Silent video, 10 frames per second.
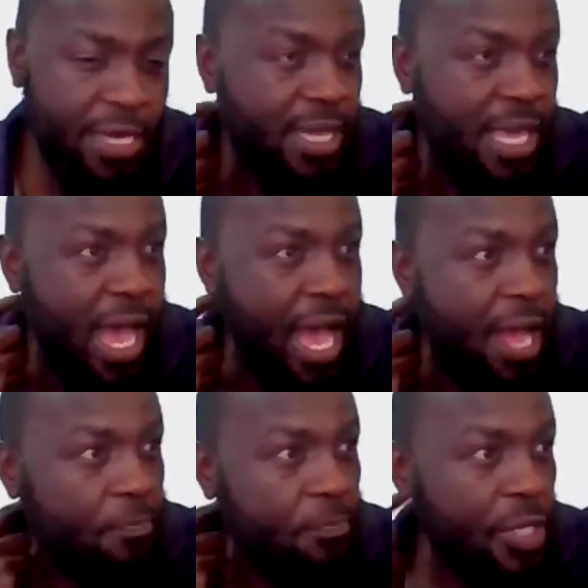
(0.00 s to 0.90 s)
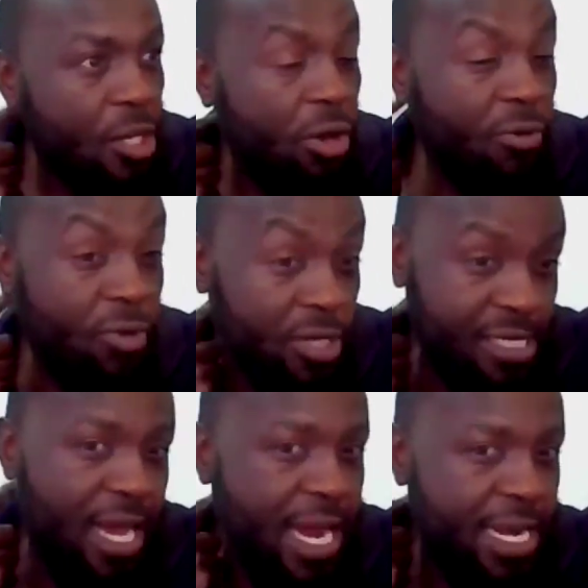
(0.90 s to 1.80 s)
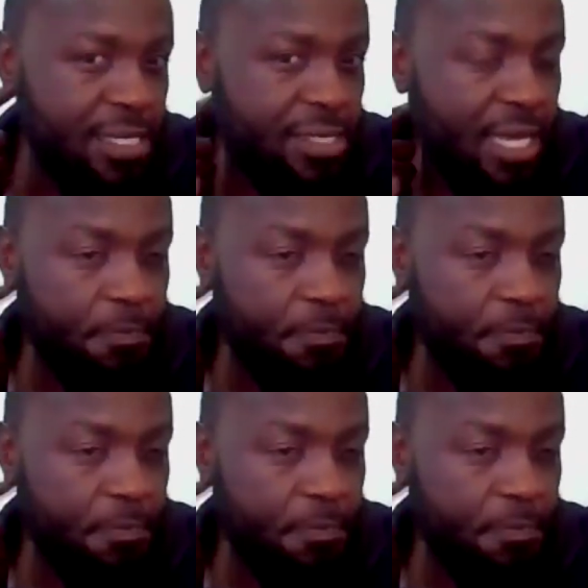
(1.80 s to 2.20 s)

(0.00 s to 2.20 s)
There are, of course, nowadays